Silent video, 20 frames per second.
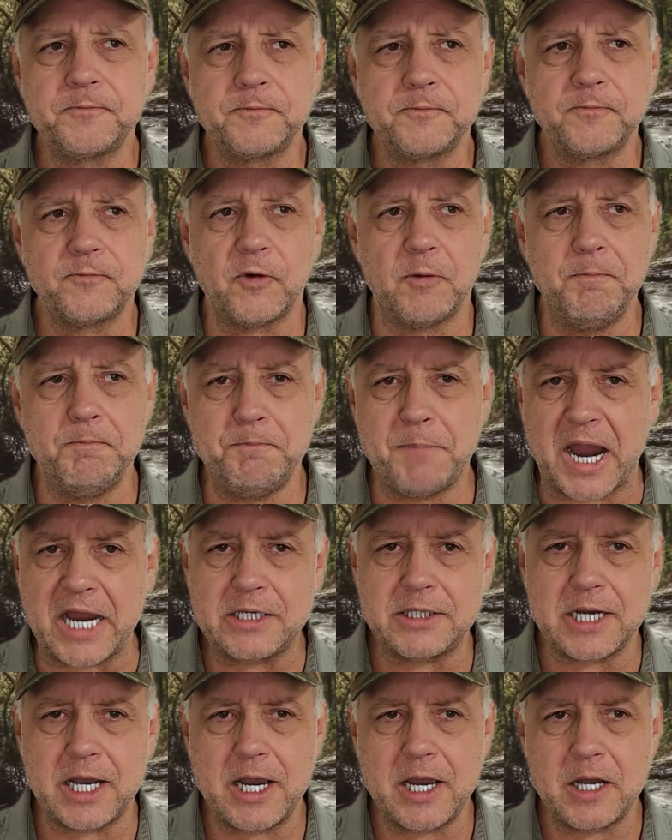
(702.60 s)
From
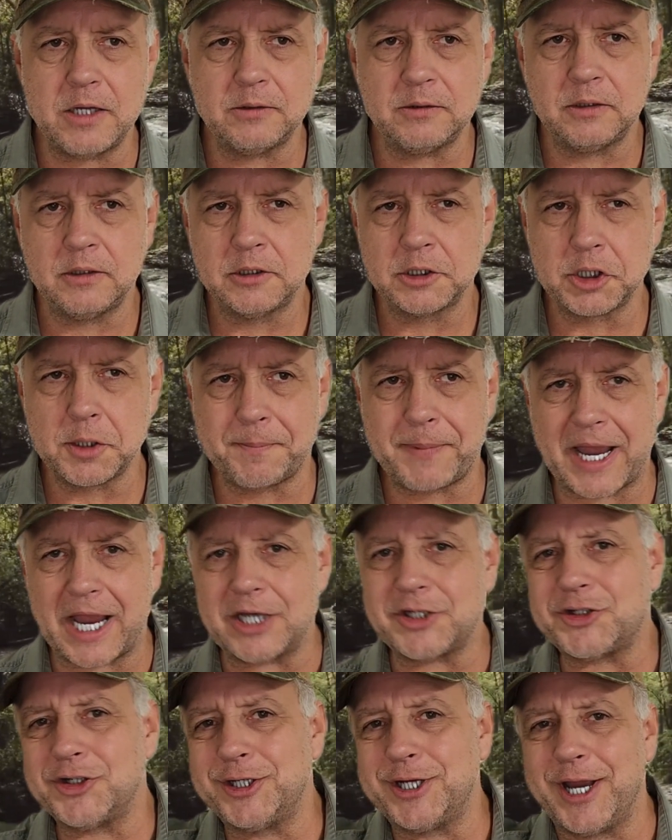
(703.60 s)
Baytown to
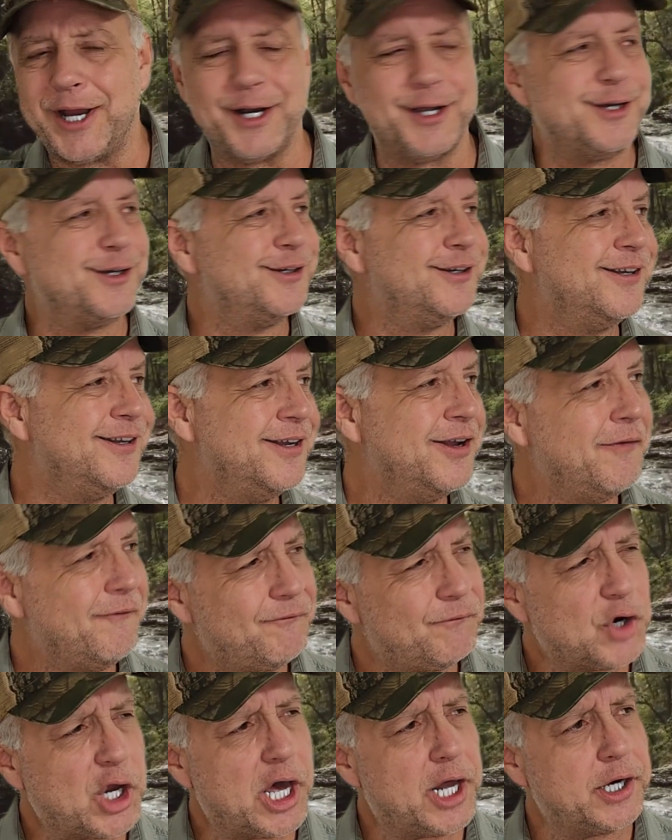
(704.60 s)
Pasadena,
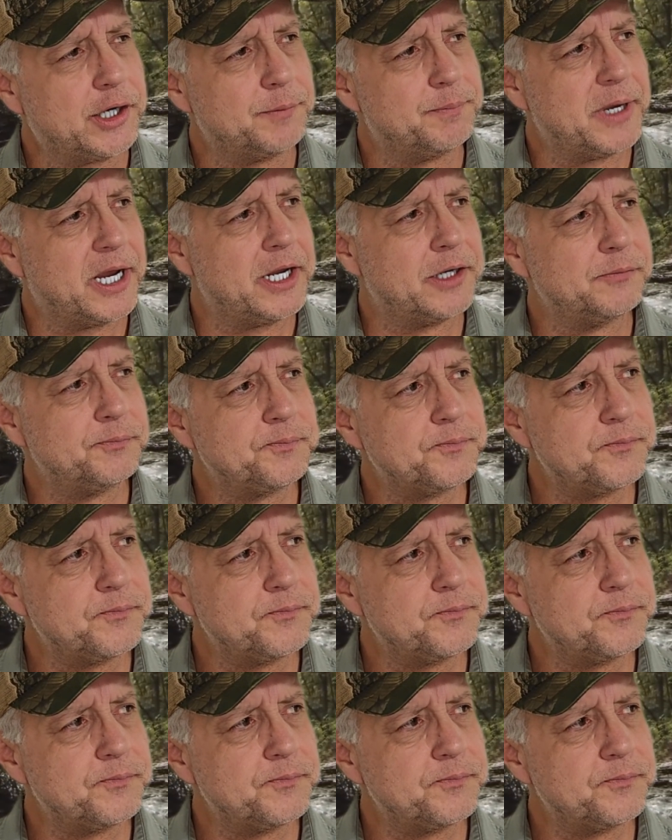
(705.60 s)
flooded, man.